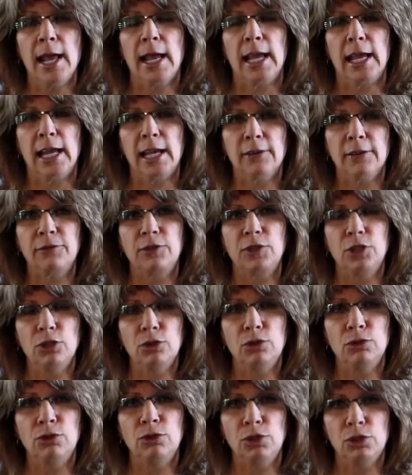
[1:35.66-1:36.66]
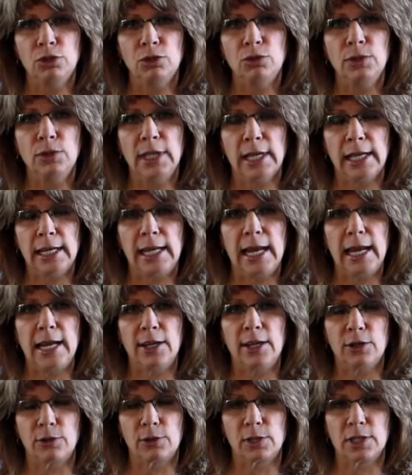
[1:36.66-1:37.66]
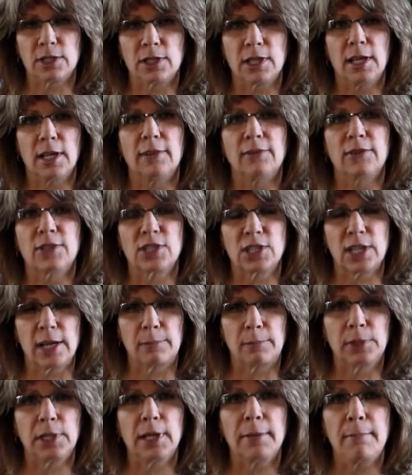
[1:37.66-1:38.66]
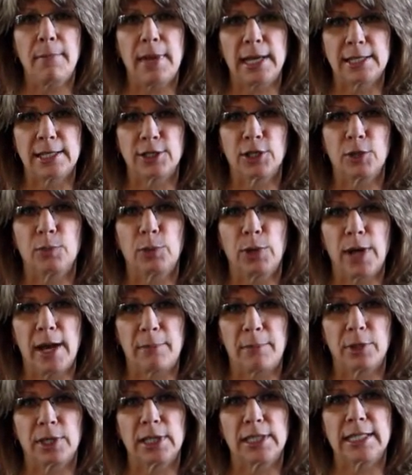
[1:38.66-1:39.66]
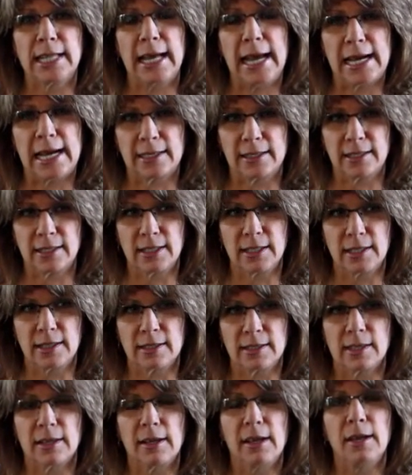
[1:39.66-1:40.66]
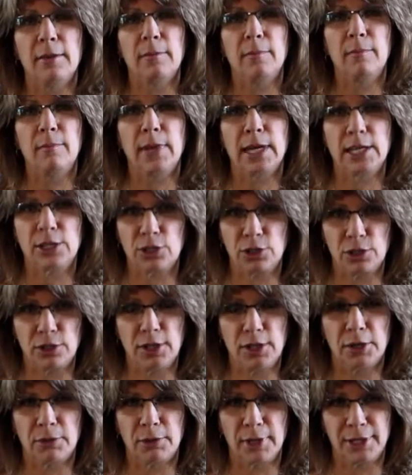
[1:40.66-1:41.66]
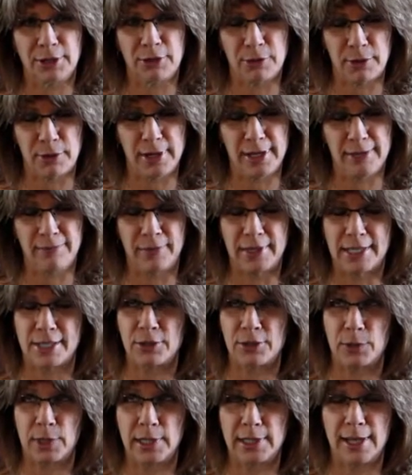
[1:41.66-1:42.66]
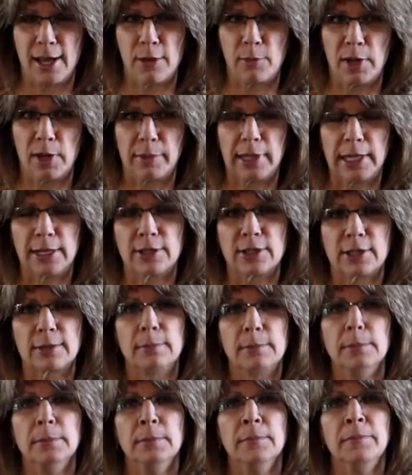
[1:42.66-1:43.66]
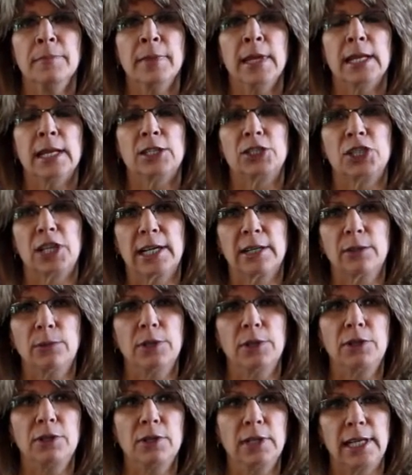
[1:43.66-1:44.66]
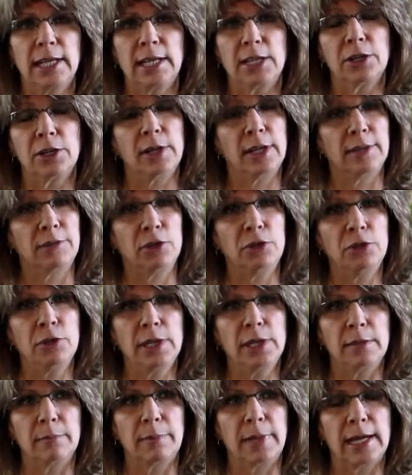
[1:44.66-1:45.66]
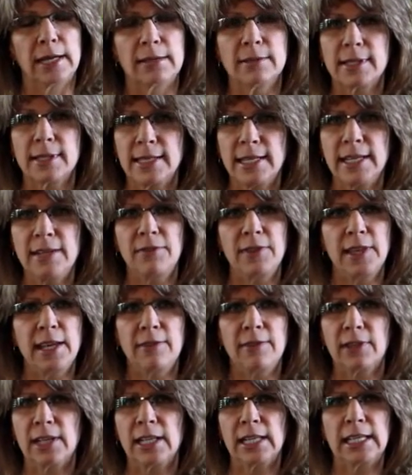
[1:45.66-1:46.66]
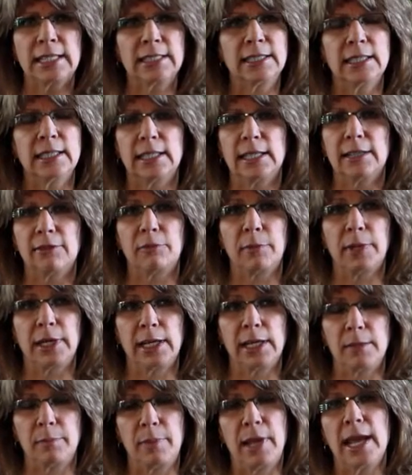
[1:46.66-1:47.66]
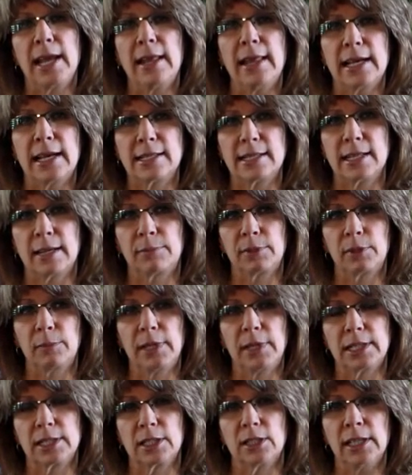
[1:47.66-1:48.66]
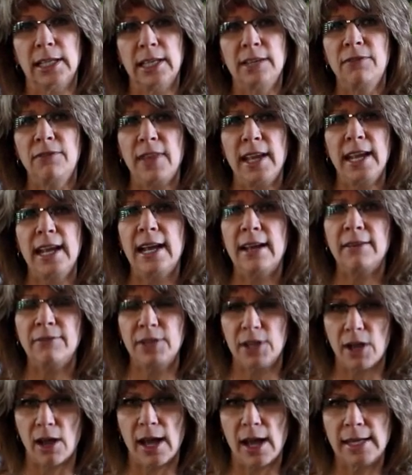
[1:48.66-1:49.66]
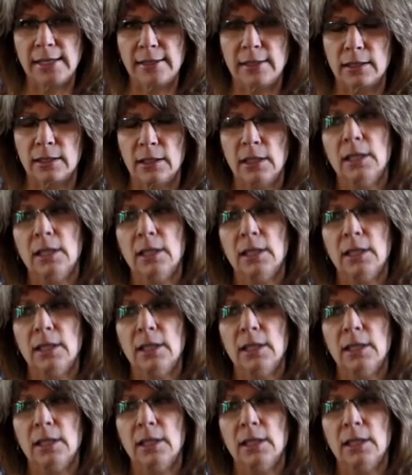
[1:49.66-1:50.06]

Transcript: if you do get a notice of supplemental property taxes, make sure you don't ignore it. This is what I tell my buyers. Check with your lender if you're doing impounds. See if they've collected enough money to pay that supplemental. If they have not,